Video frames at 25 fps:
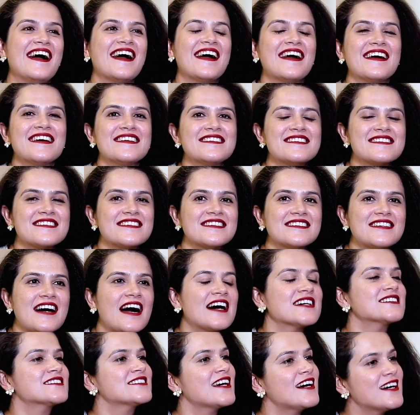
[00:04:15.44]
and
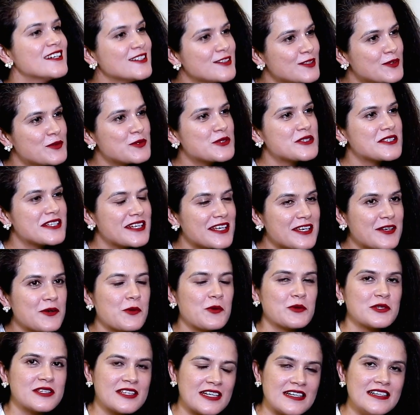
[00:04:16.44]
asaan kuch nahi
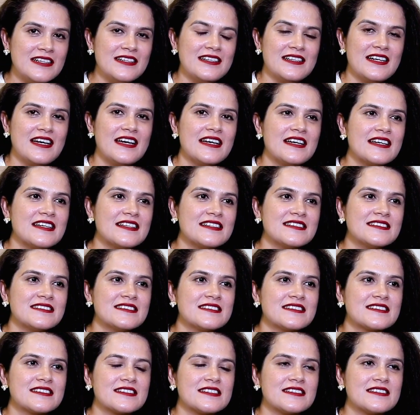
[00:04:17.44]
hota.
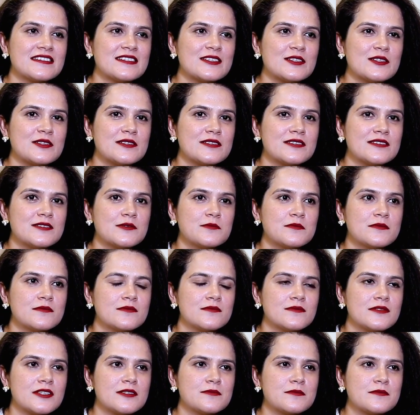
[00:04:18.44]
And
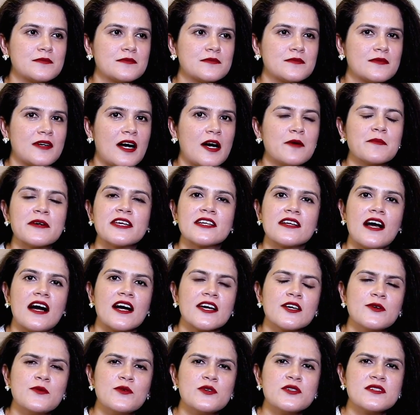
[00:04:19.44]
I mean,
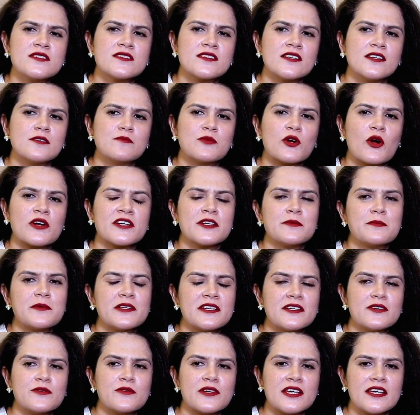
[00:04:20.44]
I was brought
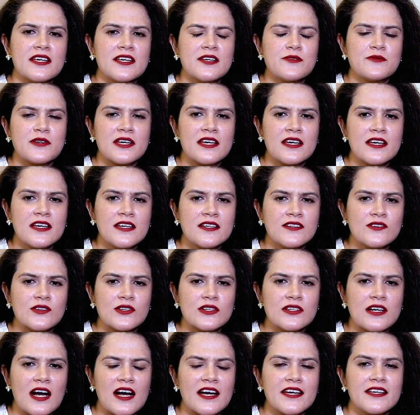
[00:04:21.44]
up in a way
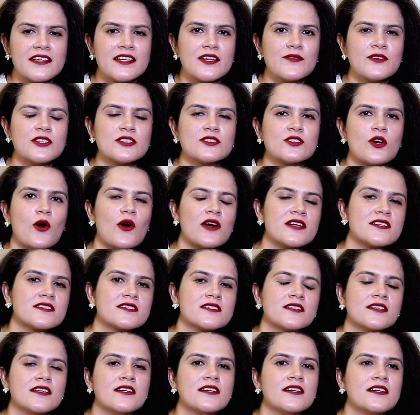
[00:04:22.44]
where I never
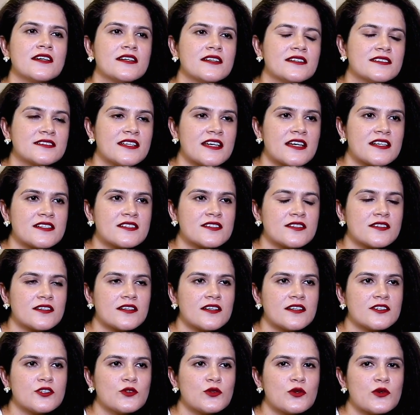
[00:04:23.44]
thought that,
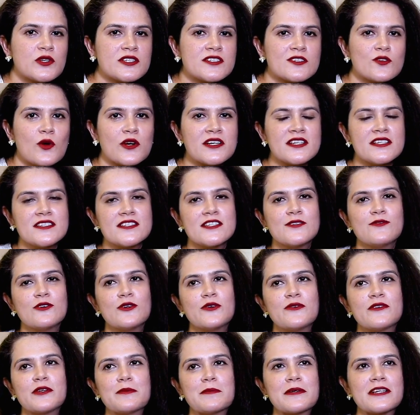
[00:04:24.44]
you know, it's not easy for
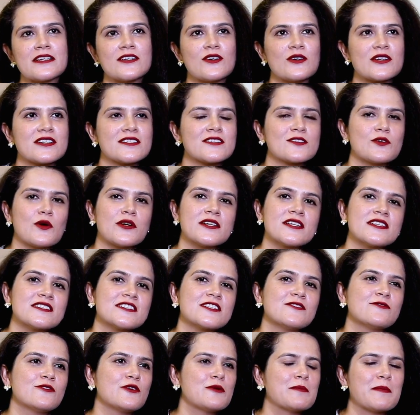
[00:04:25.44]
women or it's not
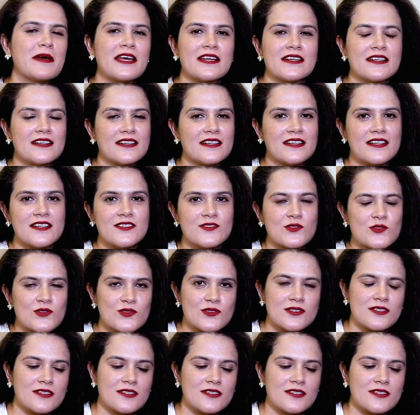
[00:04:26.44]
easy for men. It's